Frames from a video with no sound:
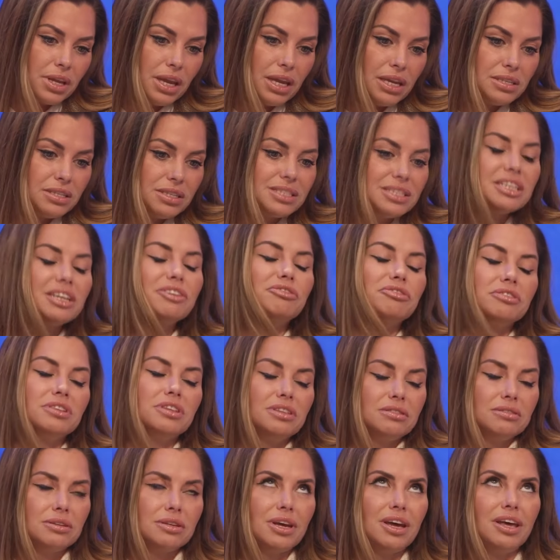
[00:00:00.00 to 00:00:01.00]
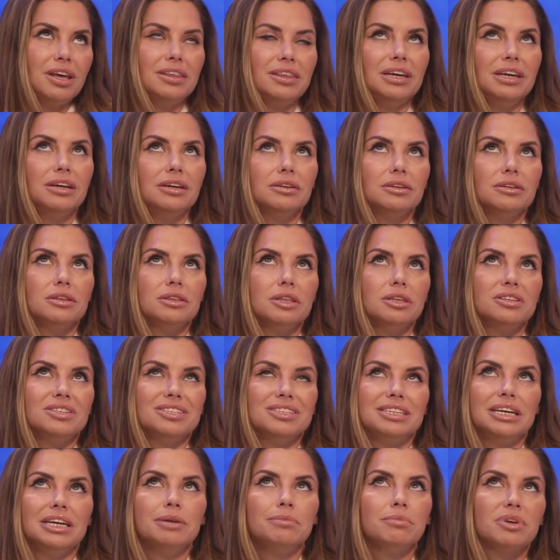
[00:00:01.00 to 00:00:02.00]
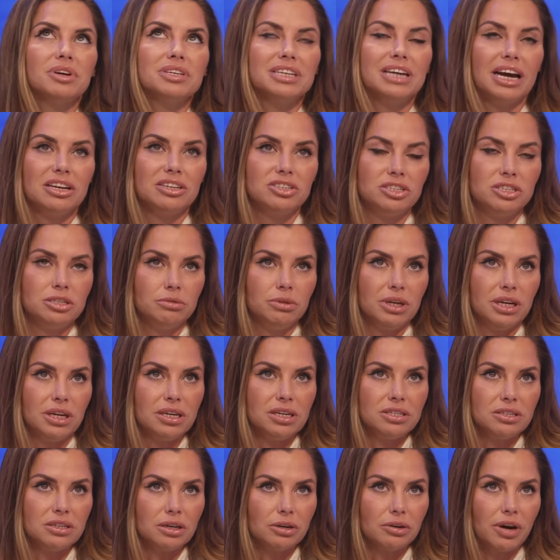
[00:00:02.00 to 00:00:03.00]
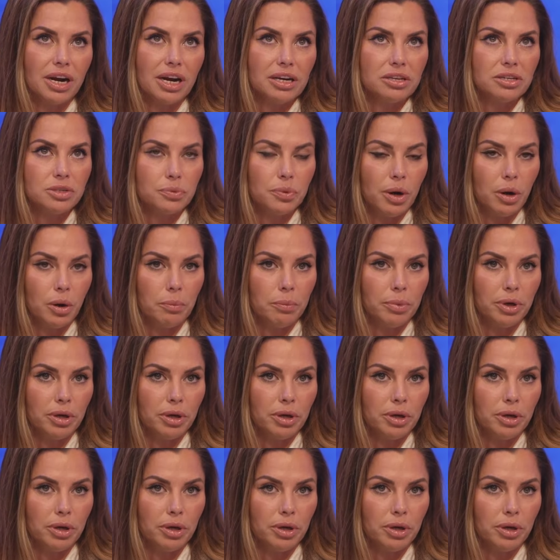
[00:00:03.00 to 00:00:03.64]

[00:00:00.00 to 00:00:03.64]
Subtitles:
it's a different, I think the stigma attached to it isn't great as well.